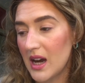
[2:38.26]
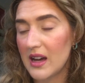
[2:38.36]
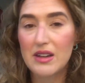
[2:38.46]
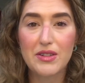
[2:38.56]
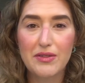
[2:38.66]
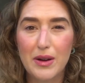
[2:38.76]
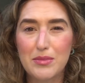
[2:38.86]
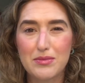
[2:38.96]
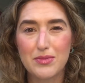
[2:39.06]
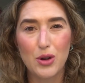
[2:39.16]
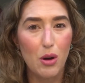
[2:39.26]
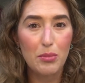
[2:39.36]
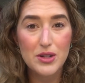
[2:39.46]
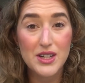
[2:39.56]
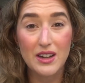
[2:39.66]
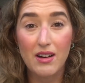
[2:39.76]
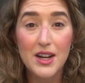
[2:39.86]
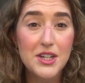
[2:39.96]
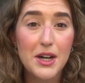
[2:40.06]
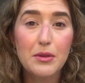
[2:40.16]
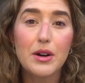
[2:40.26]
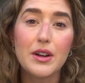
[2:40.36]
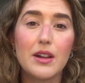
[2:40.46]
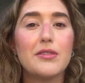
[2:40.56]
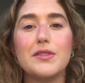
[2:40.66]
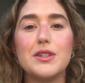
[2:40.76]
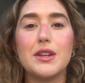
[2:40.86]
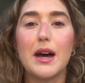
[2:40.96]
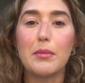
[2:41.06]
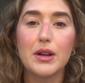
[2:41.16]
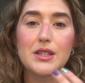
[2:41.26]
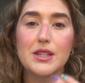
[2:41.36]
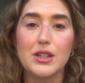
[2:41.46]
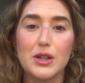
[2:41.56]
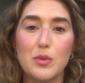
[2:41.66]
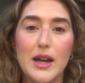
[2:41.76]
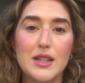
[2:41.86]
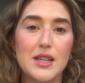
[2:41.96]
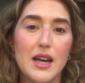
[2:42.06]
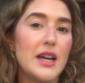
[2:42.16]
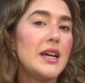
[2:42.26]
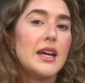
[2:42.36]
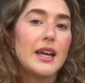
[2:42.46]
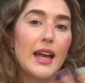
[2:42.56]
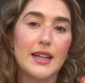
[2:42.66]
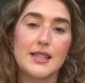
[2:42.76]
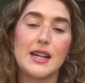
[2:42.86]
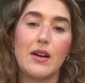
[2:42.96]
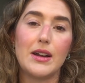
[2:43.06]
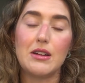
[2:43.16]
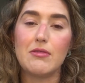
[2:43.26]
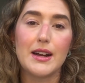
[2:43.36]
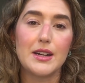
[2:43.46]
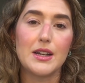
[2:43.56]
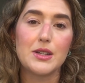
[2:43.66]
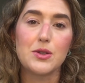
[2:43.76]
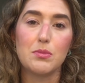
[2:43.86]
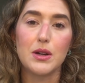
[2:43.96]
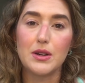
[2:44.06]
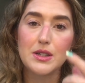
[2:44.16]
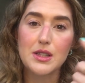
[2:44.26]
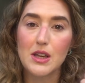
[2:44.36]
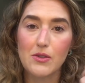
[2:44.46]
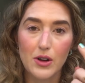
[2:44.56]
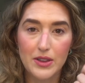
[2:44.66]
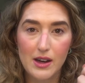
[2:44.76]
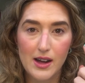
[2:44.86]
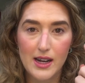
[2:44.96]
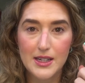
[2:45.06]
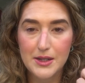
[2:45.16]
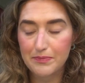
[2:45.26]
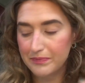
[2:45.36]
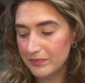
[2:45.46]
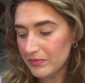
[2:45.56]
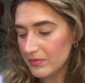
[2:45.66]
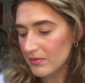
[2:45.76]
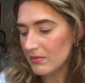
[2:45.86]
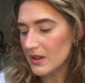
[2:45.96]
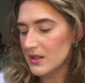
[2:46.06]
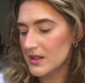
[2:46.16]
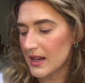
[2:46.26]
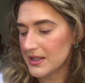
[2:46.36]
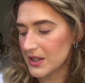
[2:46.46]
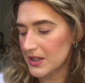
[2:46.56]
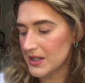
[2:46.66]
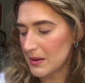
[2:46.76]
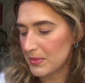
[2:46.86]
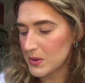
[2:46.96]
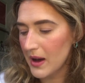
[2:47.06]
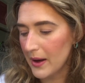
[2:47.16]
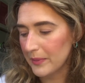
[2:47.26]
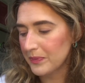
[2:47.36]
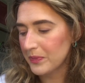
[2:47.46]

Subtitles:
even if I'm not putting eyeshadow on, I'll often do that because it's a good way to cancel out any redness or blueness that you've got on the eyelid. So that's a good tip as well.